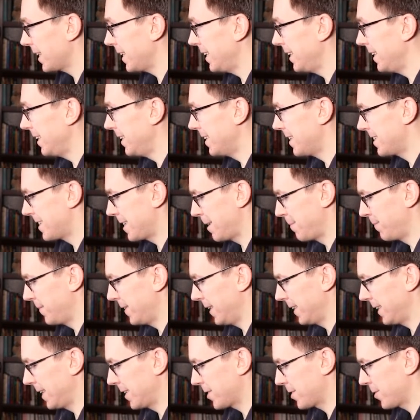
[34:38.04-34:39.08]
is
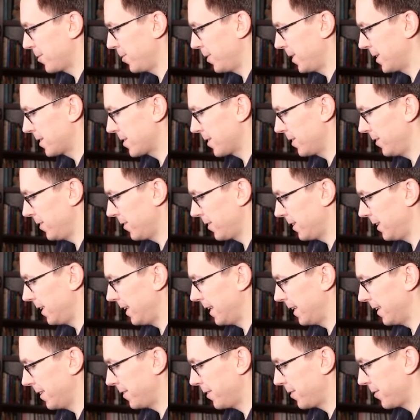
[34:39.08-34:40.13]
something that's going to look
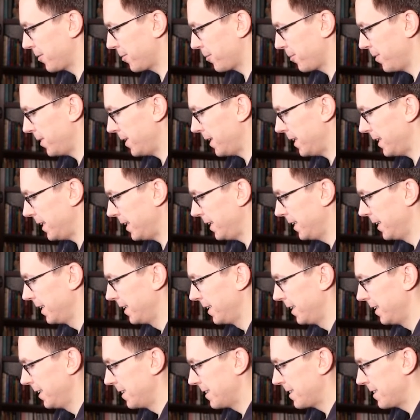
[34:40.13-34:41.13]
like 3